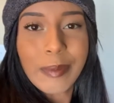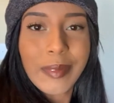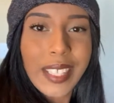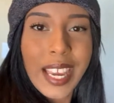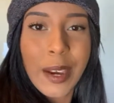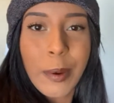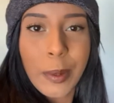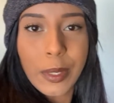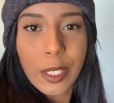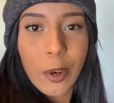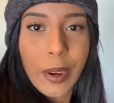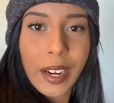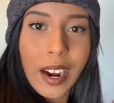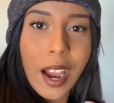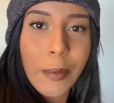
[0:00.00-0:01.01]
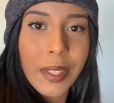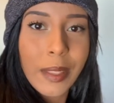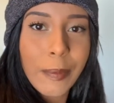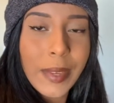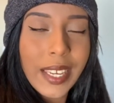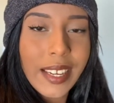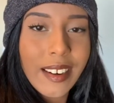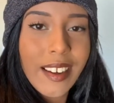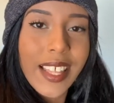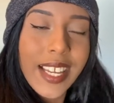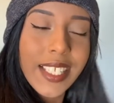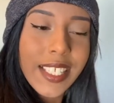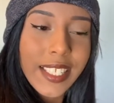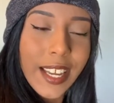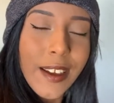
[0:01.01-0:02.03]
like what was going on with me and all
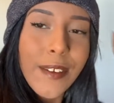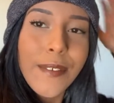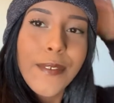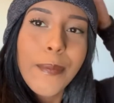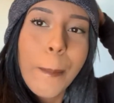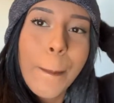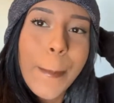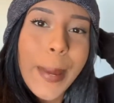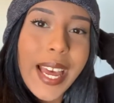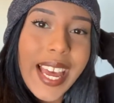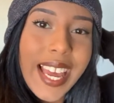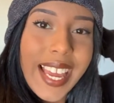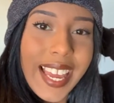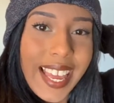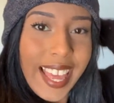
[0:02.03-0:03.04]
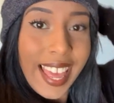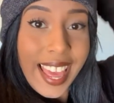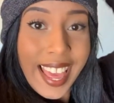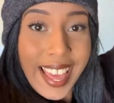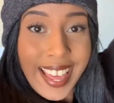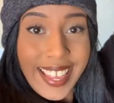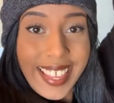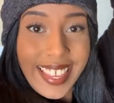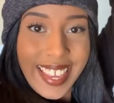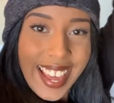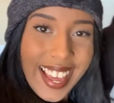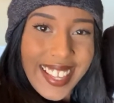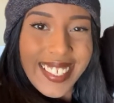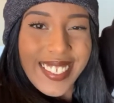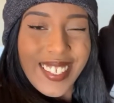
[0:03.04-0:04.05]
that stuff. But
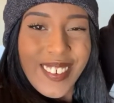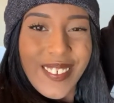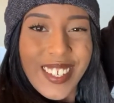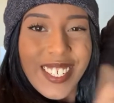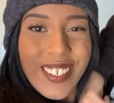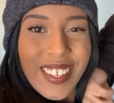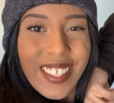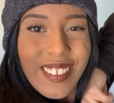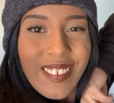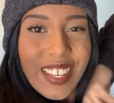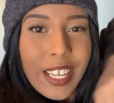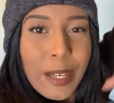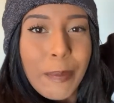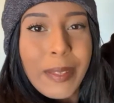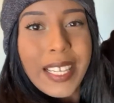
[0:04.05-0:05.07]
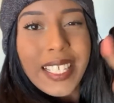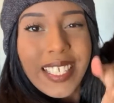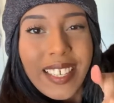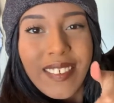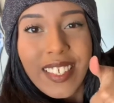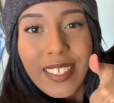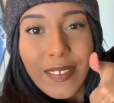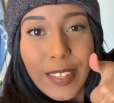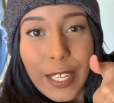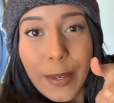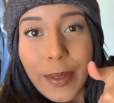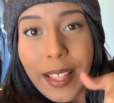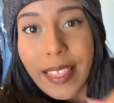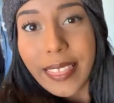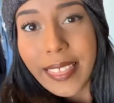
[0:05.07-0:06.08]
yeah, so if you enjoyed the video, please give this
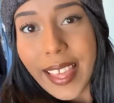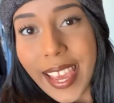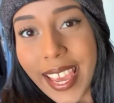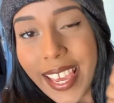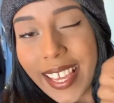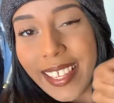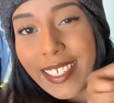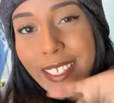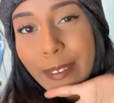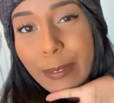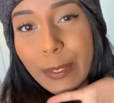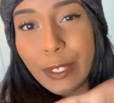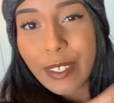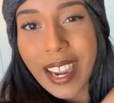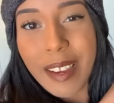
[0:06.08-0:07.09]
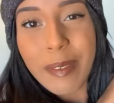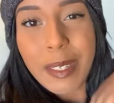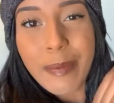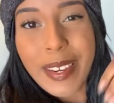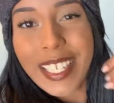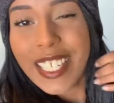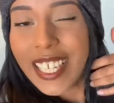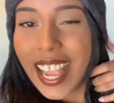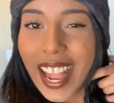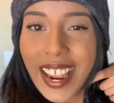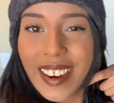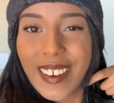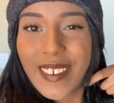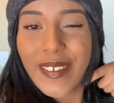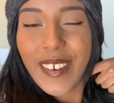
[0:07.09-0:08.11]
video a like, subscribe to my
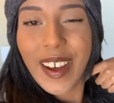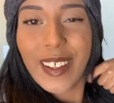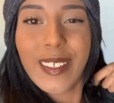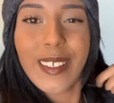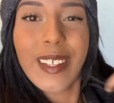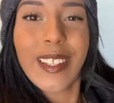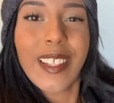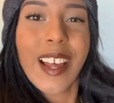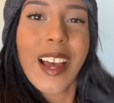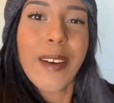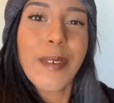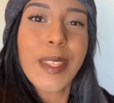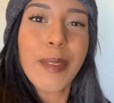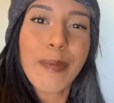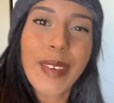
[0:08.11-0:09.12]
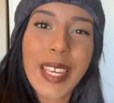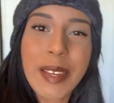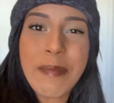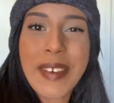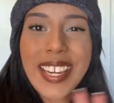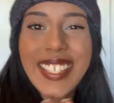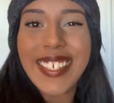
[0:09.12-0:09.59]
channel, follow along with me in my